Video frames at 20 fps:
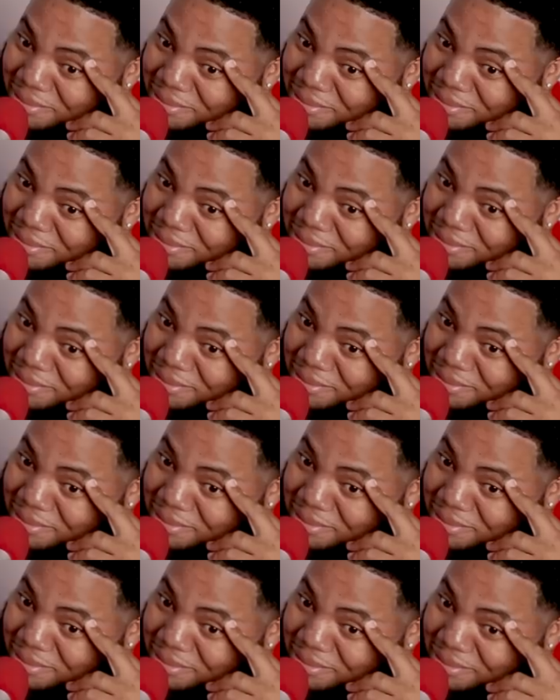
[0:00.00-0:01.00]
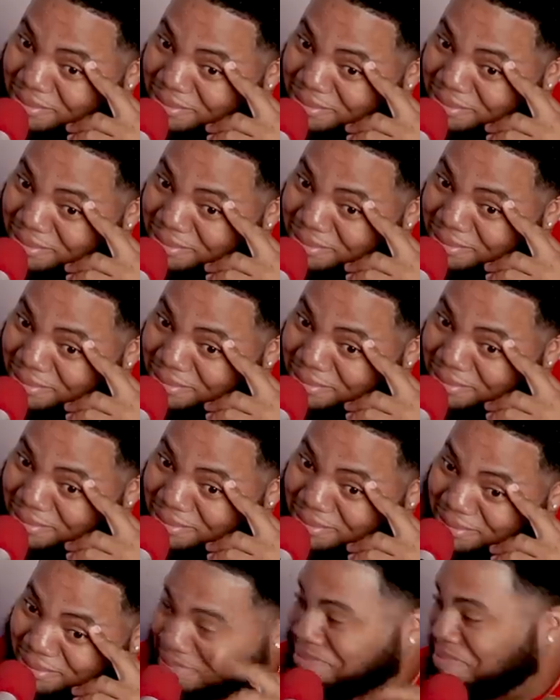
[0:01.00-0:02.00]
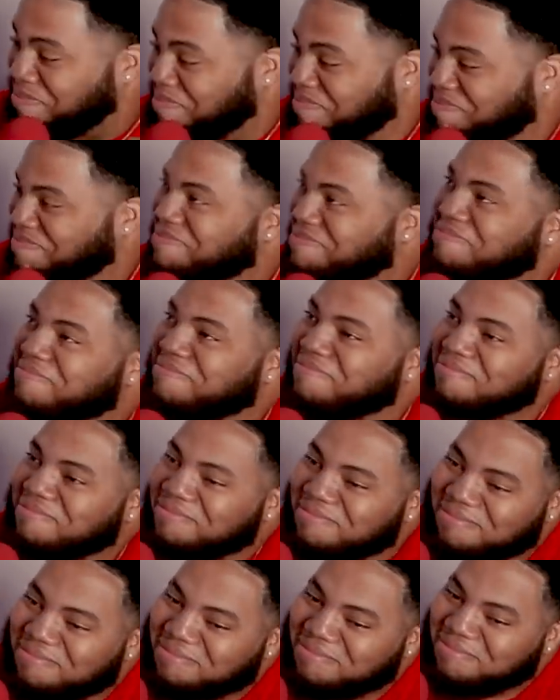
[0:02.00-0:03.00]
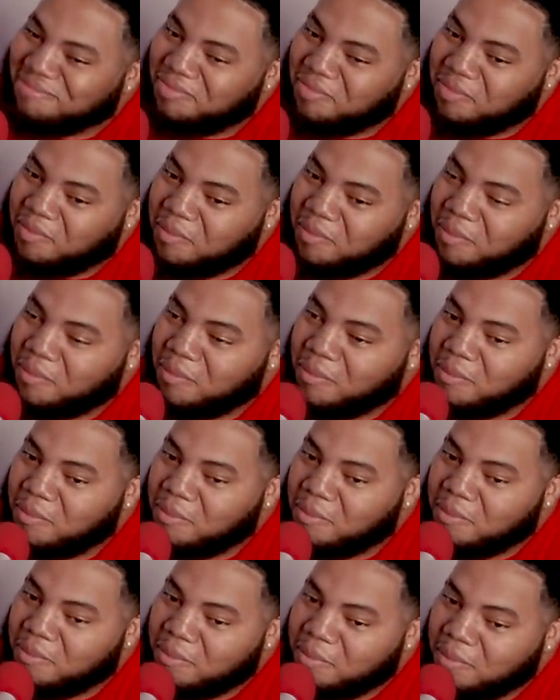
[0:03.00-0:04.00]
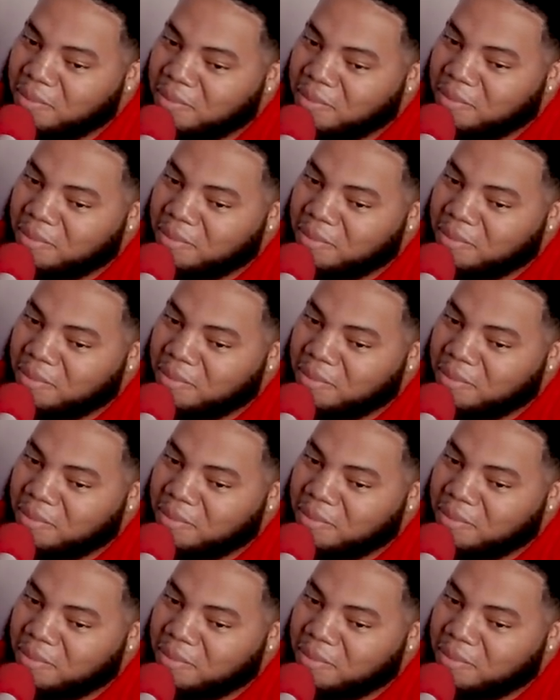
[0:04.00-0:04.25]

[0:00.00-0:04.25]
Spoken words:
No words are spoken by the person on screen.